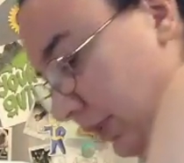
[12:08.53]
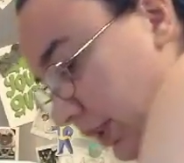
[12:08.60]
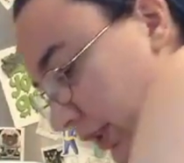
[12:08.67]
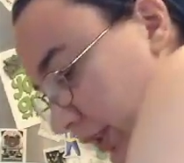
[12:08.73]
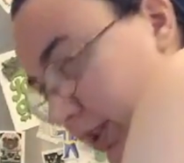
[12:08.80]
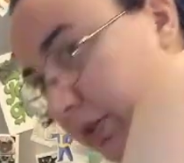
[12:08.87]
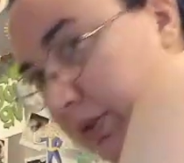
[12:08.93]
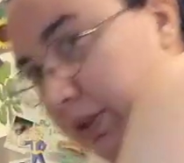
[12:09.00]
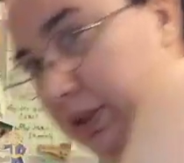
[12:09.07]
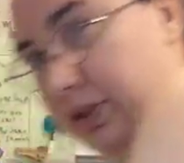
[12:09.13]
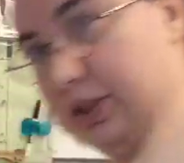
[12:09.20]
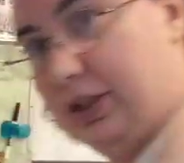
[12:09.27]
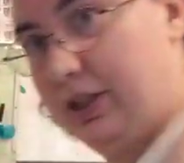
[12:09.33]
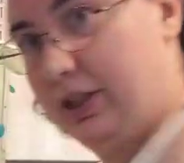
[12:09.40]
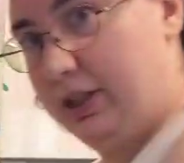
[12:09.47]
So you
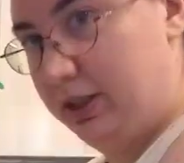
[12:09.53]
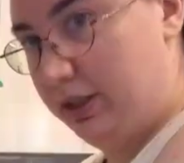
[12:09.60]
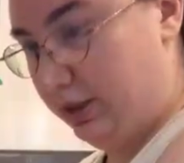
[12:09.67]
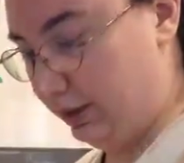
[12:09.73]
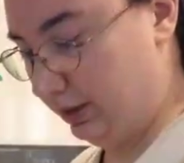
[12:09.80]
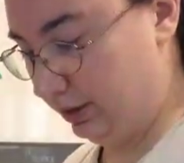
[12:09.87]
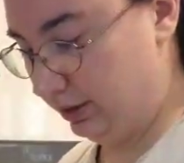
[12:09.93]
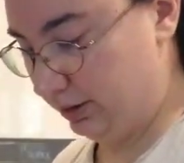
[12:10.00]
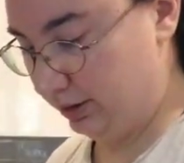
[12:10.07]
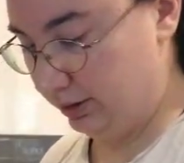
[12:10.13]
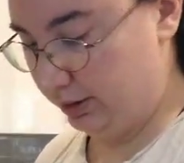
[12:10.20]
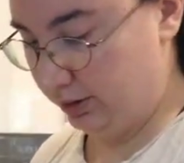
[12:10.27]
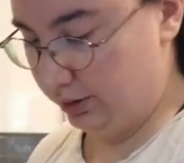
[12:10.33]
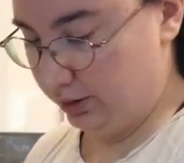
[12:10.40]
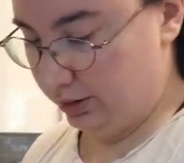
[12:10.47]
just
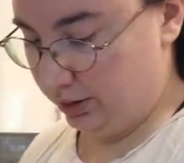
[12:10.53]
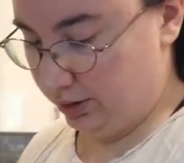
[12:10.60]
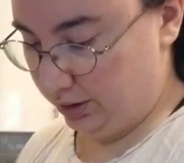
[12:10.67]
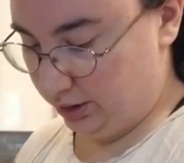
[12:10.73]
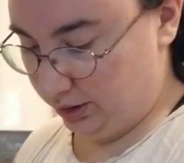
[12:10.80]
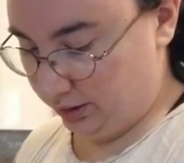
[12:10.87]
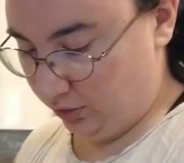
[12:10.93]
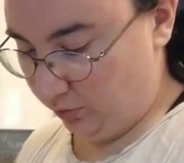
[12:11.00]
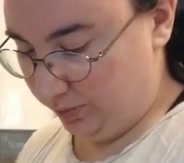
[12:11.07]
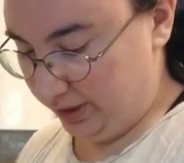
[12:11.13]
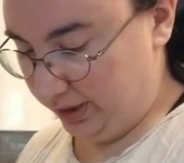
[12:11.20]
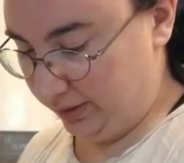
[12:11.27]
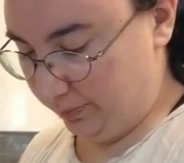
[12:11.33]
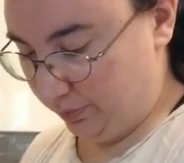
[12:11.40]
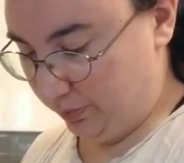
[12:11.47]
scoop
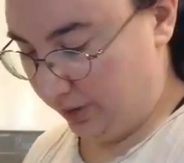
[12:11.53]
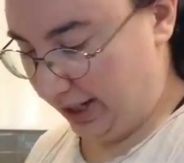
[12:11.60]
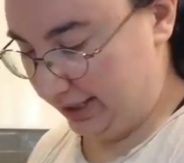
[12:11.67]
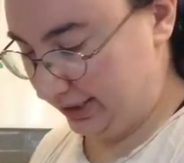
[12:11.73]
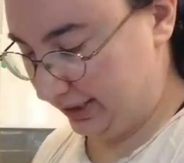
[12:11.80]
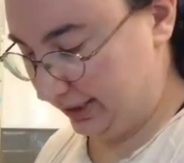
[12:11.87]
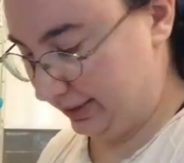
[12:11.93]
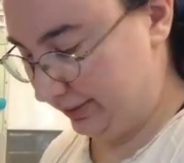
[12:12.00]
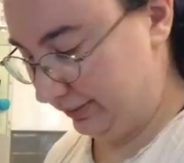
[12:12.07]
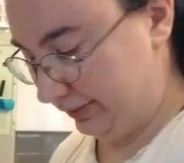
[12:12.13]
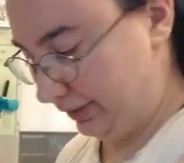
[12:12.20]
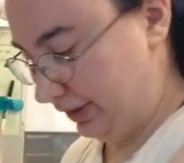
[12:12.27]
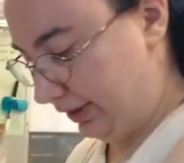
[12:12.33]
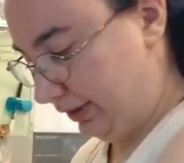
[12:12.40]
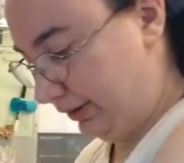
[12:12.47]
it and press it
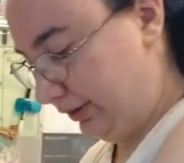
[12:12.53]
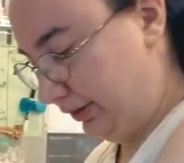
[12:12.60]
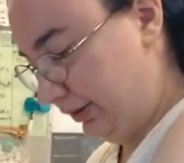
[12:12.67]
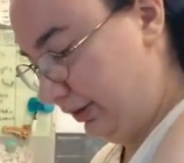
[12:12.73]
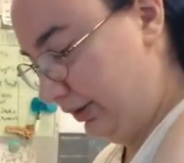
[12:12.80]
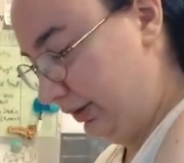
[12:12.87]
until,